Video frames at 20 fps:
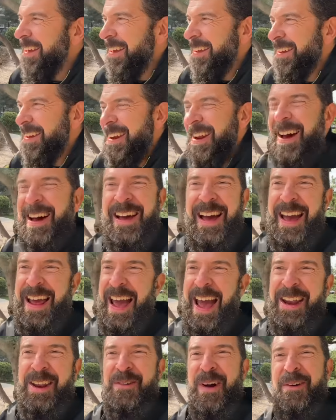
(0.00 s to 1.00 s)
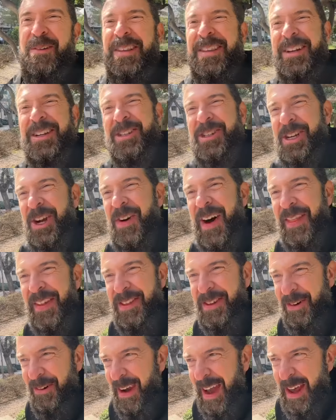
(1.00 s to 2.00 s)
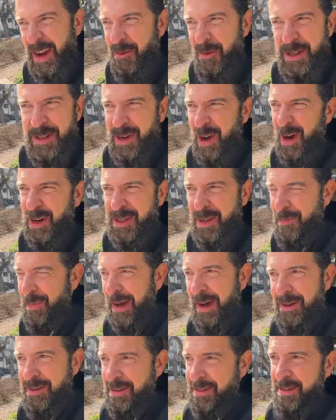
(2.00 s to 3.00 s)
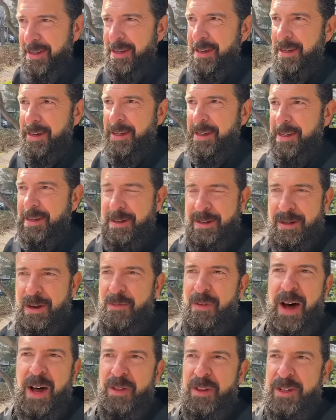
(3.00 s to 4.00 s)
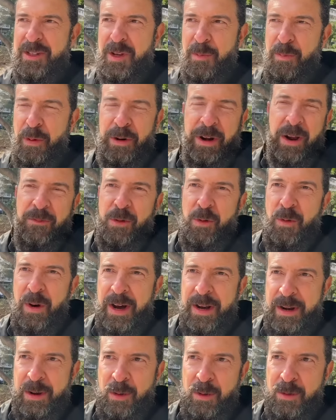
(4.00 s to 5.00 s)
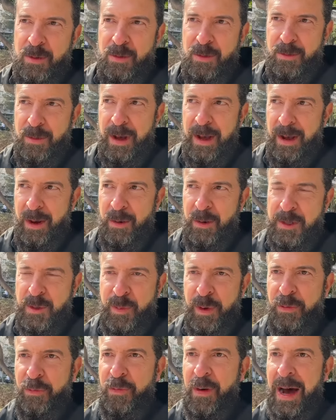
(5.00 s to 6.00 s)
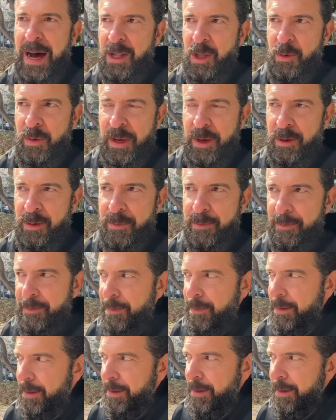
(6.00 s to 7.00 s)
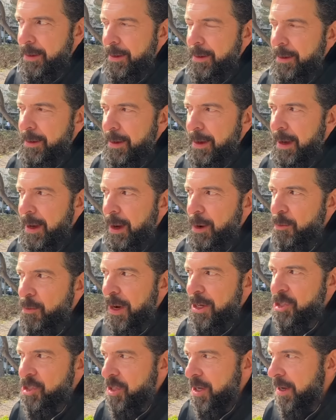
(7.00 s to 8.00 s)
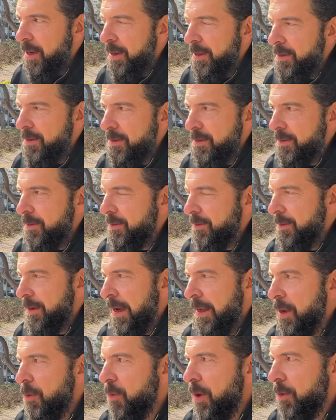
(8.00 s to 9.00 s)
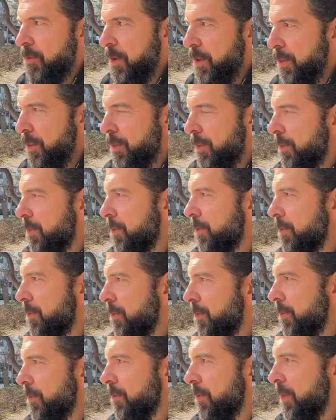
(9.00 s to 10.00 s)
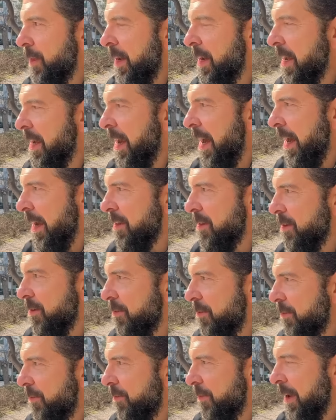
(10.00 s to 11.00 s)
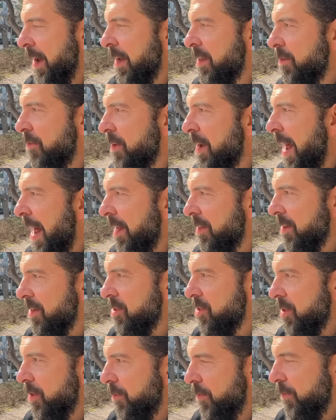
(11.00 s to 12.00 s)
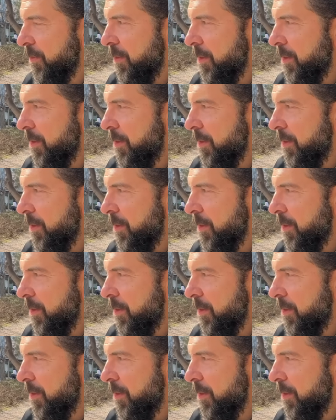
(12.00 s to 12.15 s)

You know, anyway, we did a show on The Duran and we talked about Navalny support, and everyone who has been following Russia and anyone with any kind of knowledge of